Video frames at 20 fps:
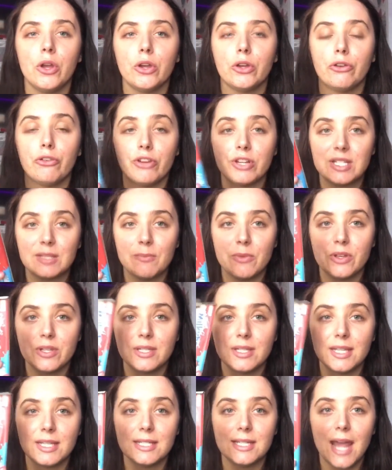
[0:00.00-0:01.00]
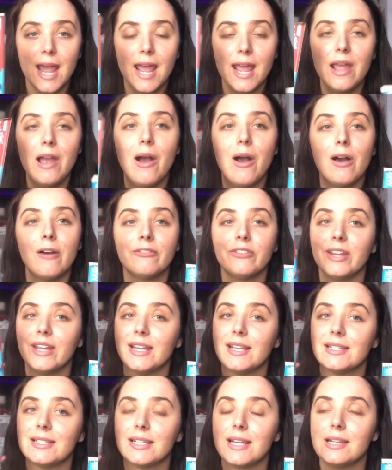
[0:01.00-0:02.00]
Christmas Day after
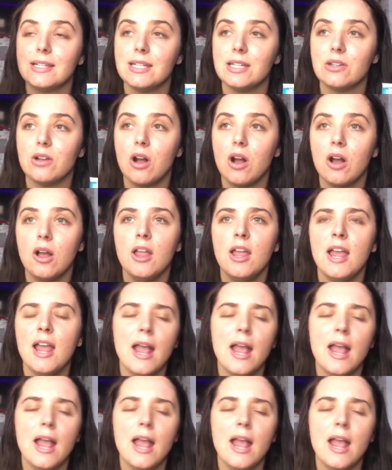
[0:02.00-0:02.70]
his dinner,